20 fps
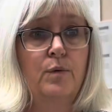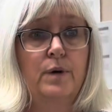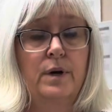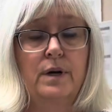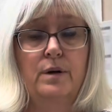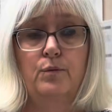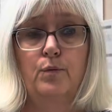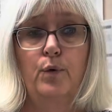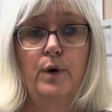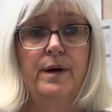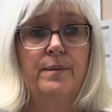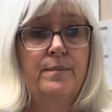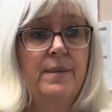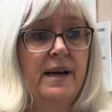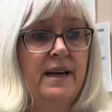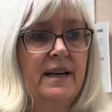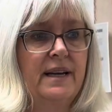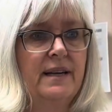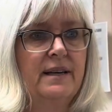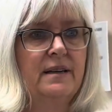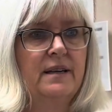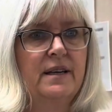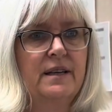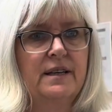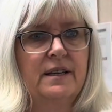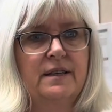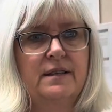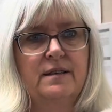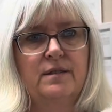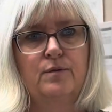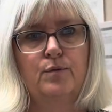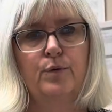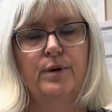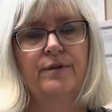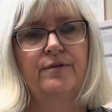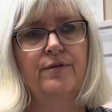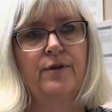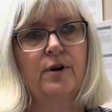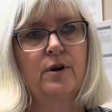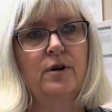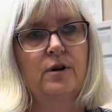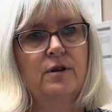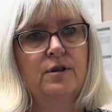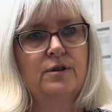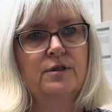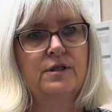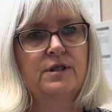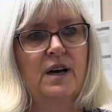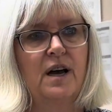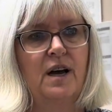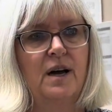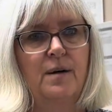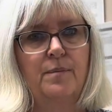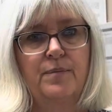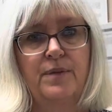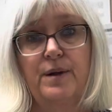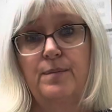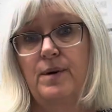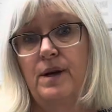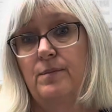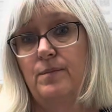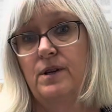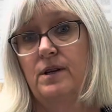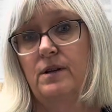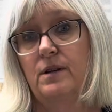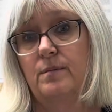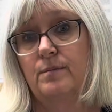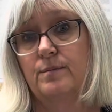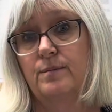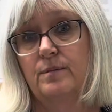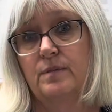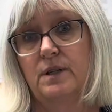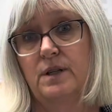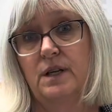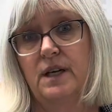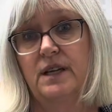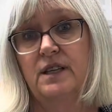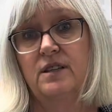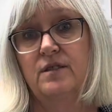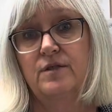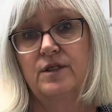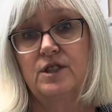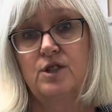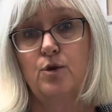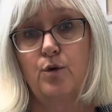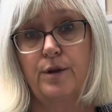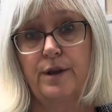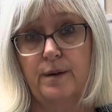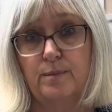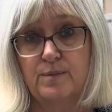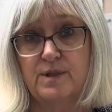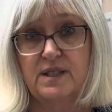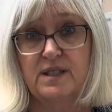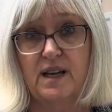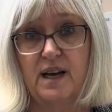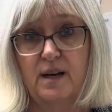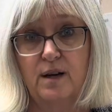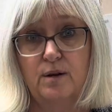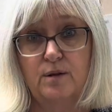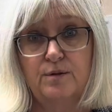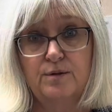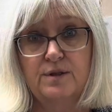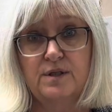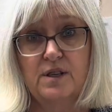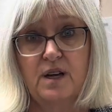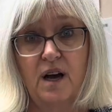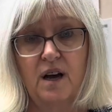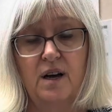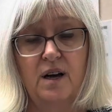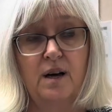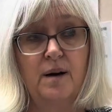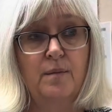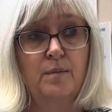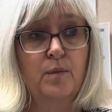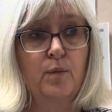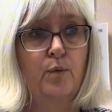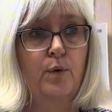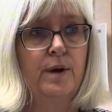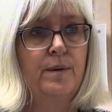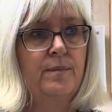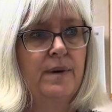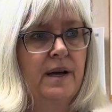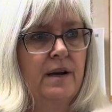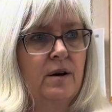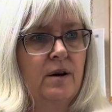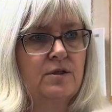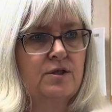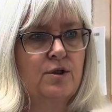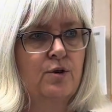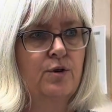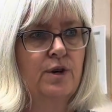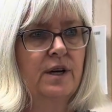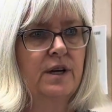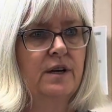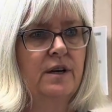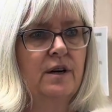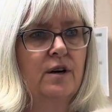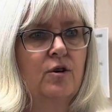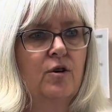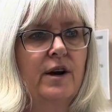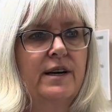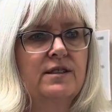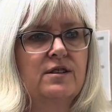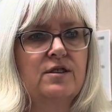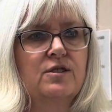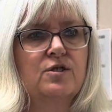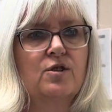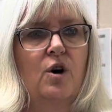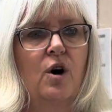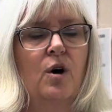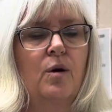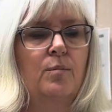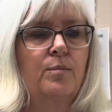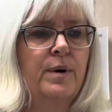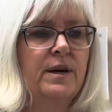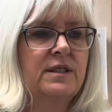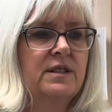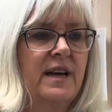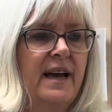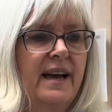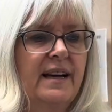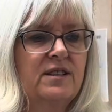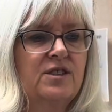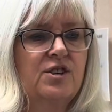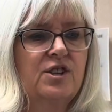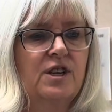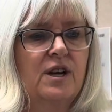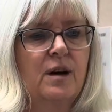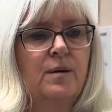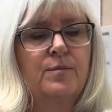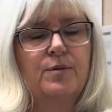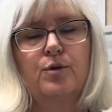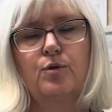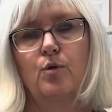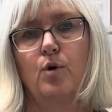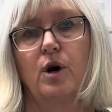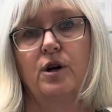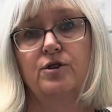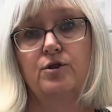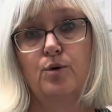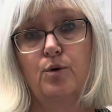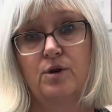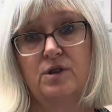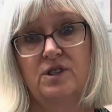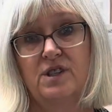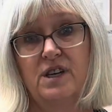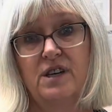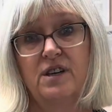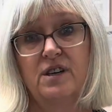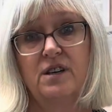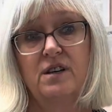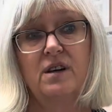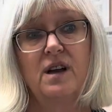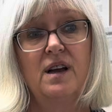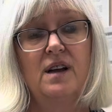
We may get referrals, they may be the individual themselves. We may also get a crisis call, but to actually come through our doors here,